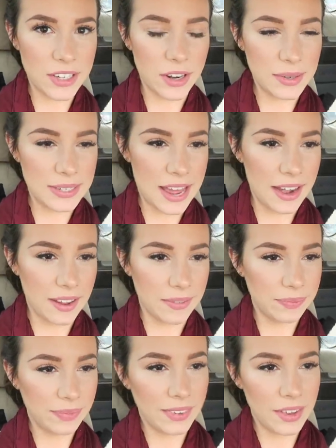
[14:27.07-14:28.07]
Sorry I was kind of
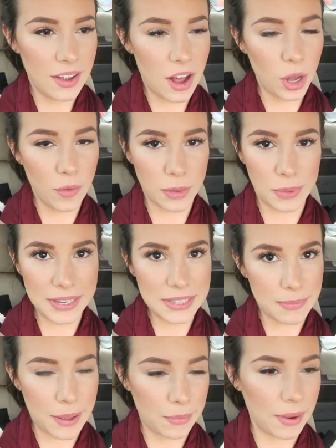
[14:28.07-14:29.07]
all over the place,
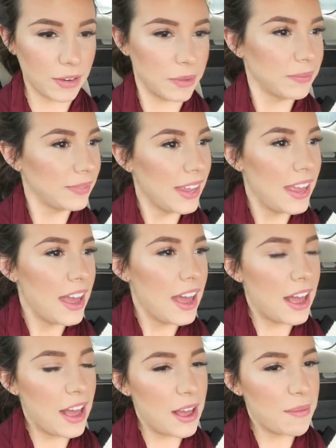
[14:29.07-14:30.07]
but whatever.
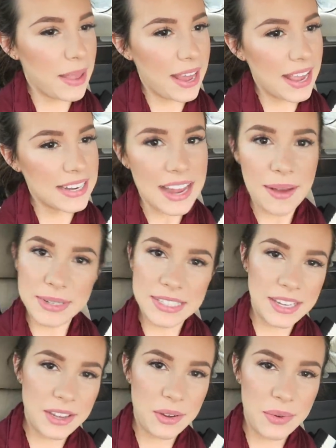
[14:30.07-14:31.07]
Um, and I will
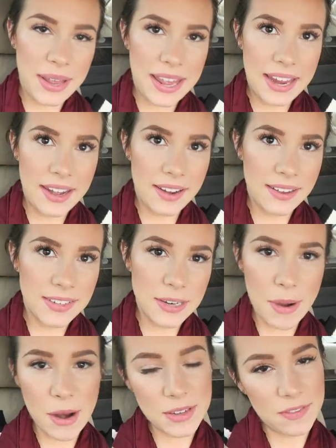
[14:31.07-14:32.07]
see you in
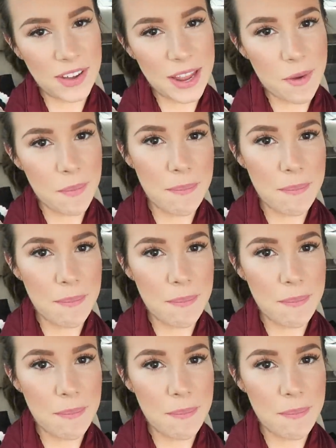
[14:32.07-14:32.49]
tomorrow's video.